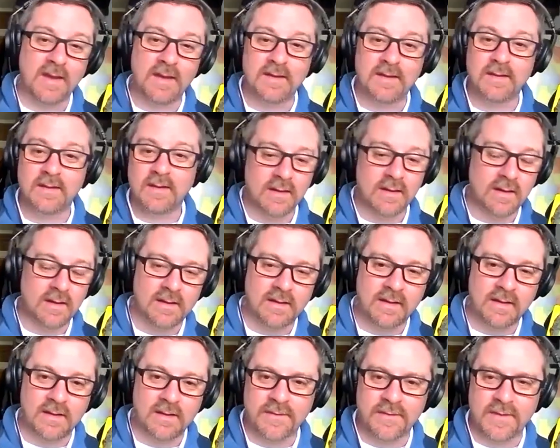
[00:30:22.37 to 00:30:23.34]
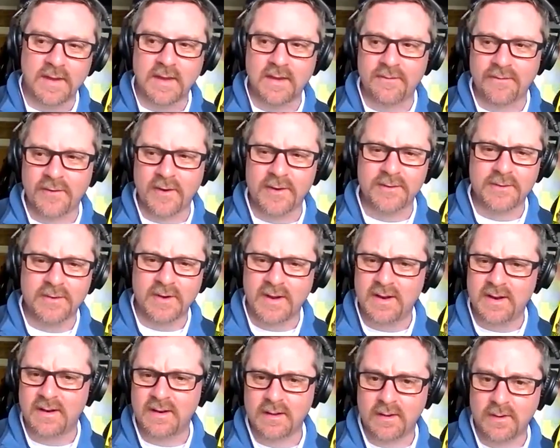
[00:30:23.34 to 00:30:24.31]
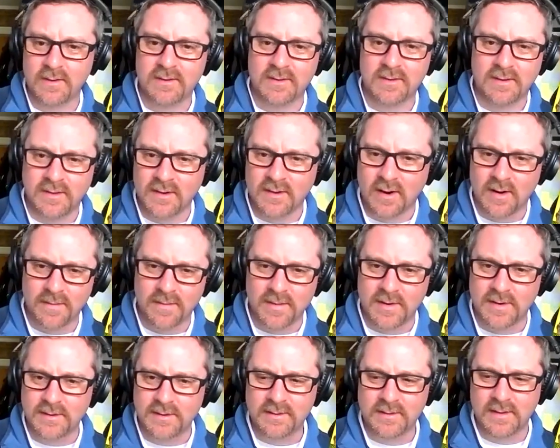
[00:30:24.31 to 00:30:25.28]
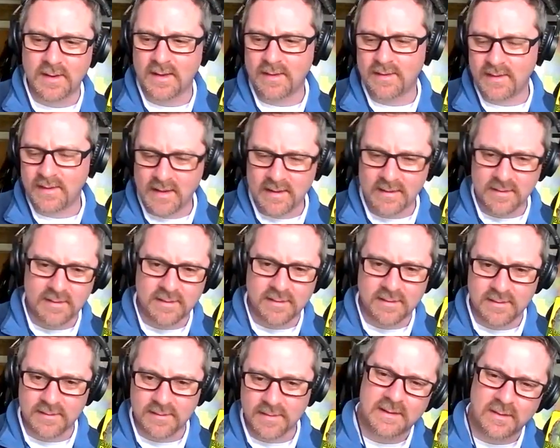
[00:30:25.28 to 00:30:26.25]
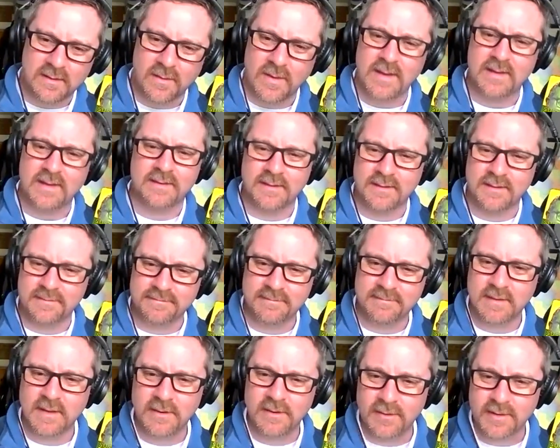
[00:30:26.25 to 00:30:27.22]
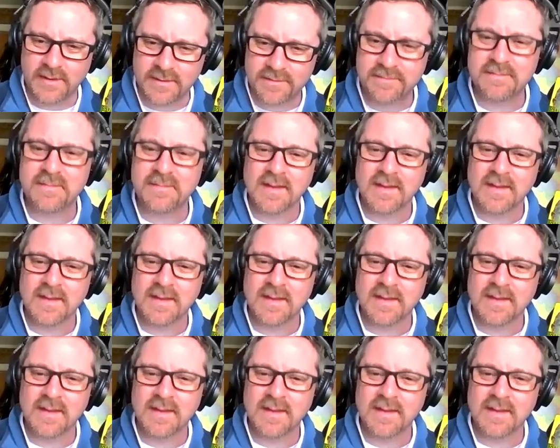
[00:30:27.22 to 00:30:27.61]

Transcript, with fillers: And if they get frustrated, it goes in the garbage, and that's it's a waste, literally.